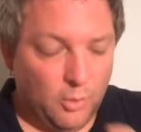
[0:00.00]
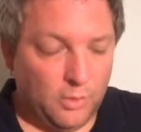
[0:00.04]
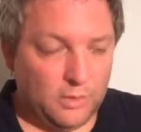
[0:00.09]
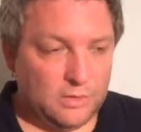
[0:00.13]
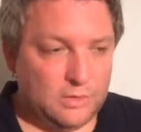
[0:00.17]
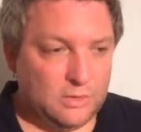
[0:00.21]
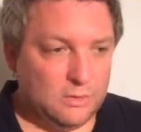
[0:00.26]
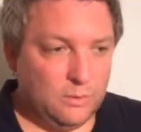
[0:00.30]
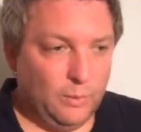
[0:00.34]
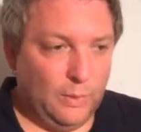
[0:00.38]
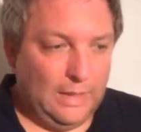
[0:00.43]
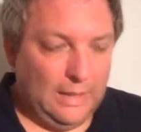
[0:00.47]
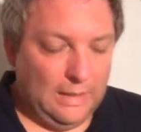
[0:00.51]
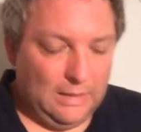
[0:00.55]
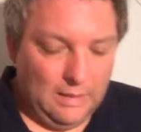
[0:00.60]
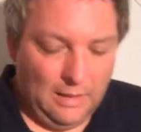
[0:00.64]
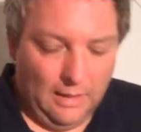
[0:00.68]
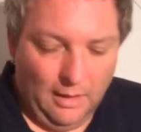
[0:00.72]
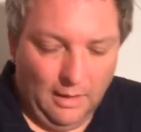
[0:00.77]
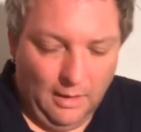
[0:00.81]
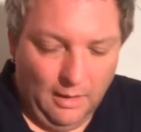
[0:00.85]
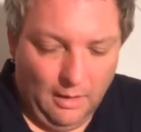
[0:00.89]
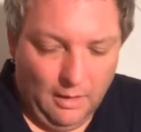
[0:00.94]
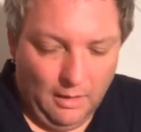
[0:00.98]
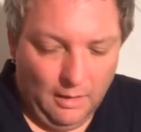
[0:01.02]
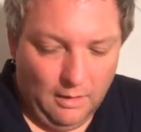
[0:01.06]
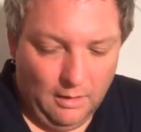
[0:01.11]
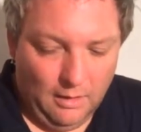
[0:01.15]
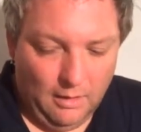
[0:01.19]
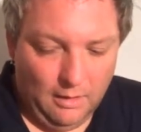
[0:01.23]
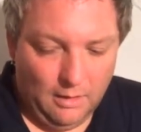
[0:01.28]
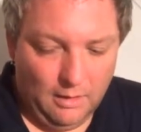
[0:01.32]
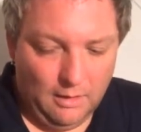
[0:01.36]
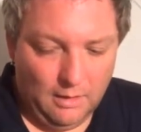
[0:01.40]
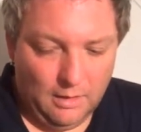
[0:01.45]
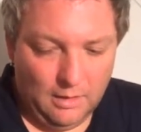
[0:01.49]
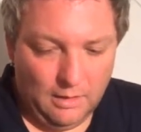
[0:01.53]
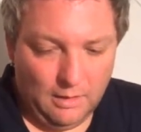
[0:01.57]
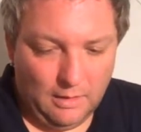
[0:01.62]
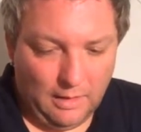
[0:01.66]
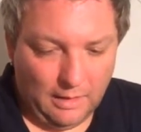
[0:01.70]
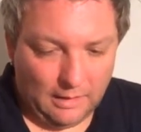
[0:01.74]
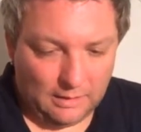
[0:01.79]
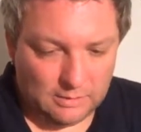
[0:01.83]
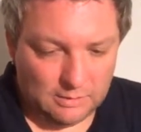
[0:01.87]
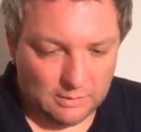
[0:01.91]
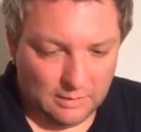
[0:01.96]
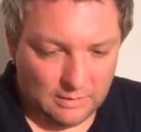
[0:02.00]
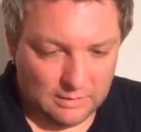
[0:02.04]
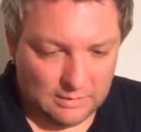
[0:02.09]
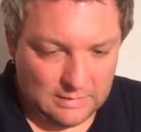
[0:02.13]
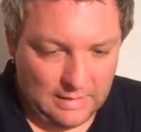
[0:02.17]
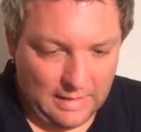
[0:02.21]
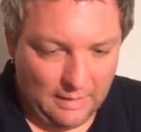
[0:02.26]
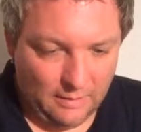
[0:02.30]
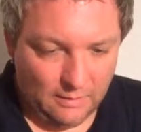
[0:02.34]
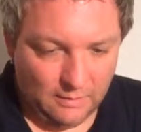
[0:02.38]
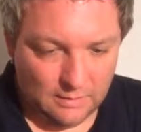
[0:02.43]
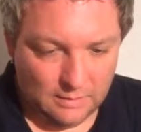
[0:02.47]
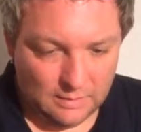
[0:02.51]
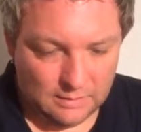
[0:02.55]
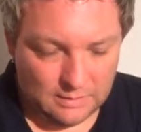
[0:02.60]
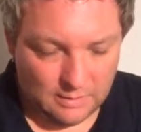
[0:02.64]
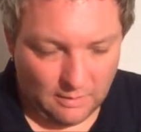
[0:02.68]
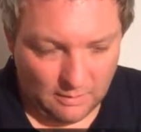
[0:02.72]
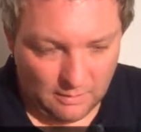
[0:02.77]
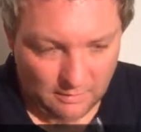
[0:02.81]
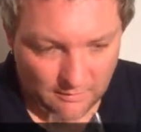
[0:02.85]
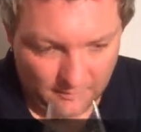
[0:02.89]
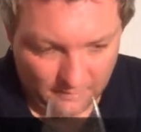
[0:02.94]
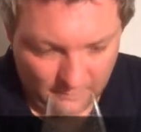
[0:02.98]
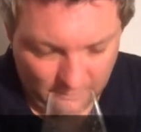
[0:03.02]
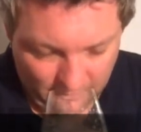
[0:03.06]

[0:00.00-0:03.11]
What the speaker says: more sweet, actually, is now it's starting to